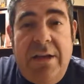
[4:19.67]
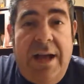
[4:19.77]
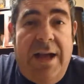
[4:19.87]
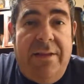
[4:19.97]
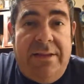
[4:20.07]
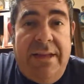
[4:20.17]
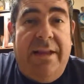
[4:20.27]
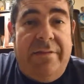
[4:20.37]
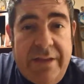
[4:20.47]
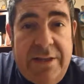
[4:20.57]
Looks like
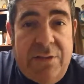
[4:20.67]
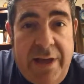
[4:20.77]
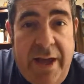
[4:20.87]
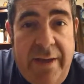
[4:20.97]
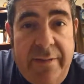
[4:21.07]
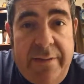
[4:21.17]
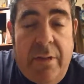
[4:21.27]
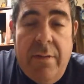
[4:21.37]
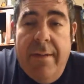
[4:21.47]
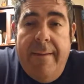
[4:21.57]
everything's okay.
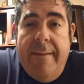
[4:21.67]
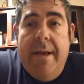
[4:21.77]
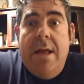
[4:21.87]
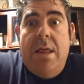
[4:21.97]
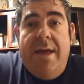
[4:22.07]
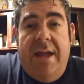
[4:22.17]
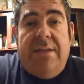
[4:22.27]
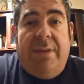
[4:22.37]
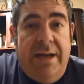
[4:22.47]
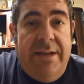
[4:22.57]
So
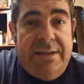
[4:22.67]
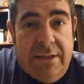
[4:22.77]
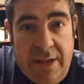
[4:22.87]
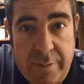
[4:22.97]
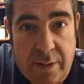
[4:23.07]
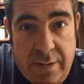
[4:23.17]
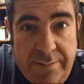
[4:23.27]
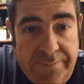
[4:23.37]
that's my disclaimer.